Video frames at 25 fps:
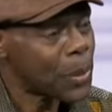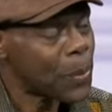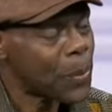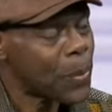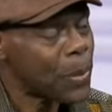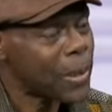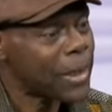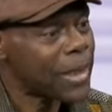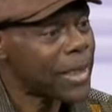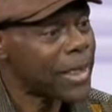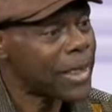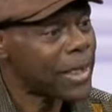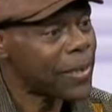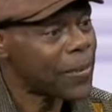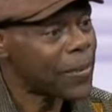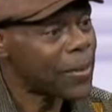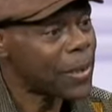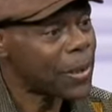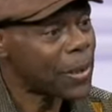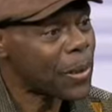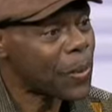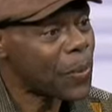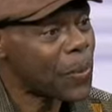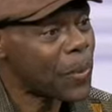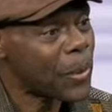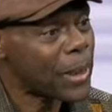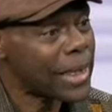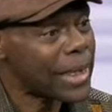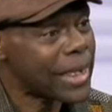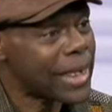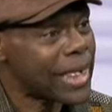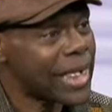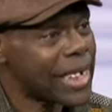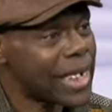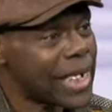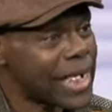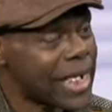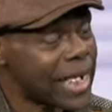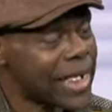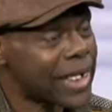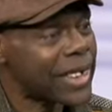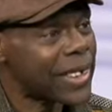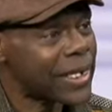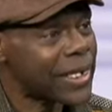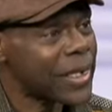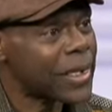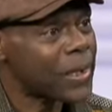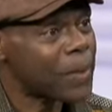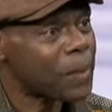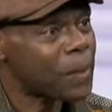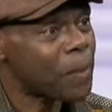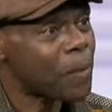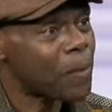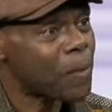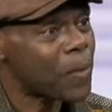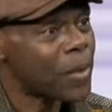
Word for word: Human Development Index,